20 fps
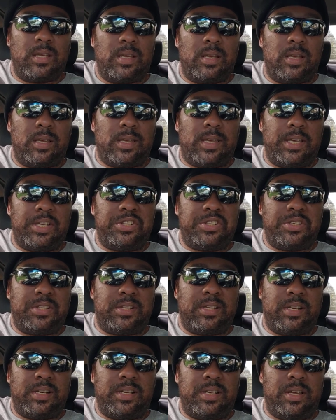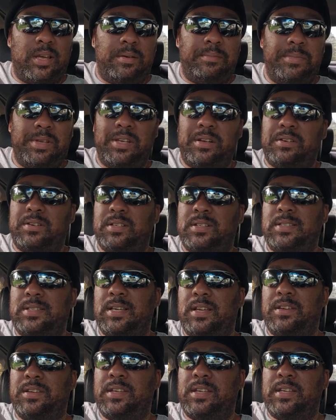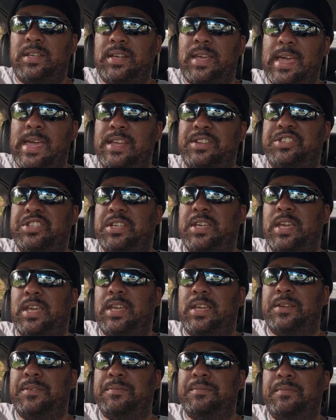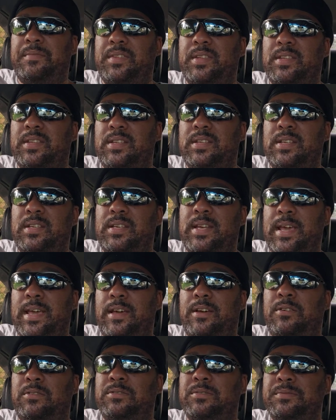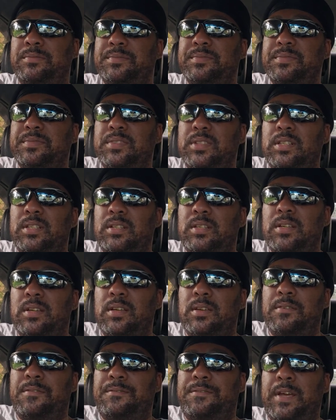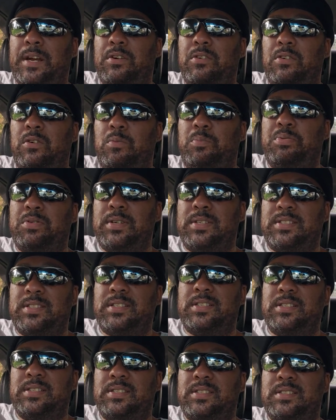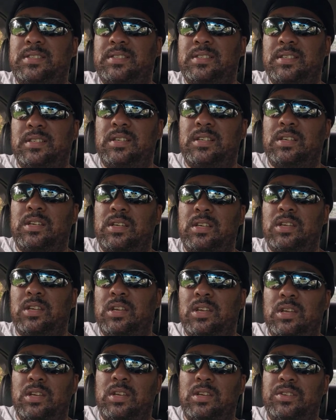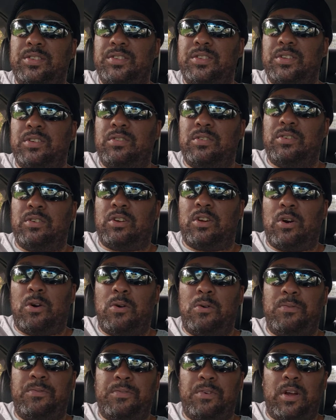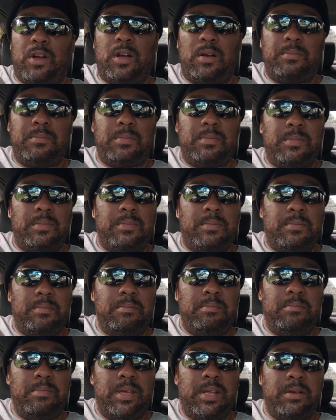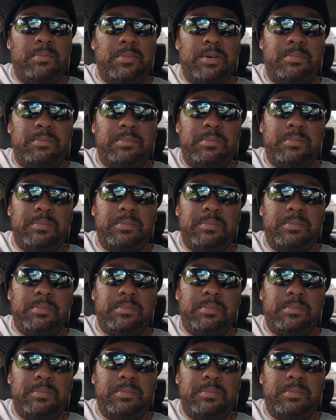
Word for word: in case you didn't, I'm here to tell you and educate. Now, federal prisons go from minimum,